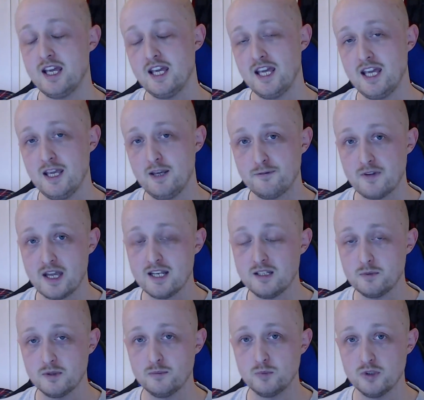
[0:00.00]
if
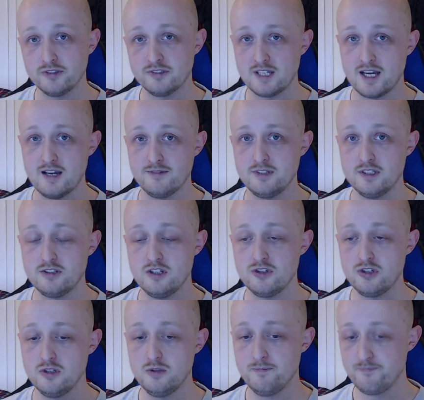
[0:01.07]
anyone was to have this issue,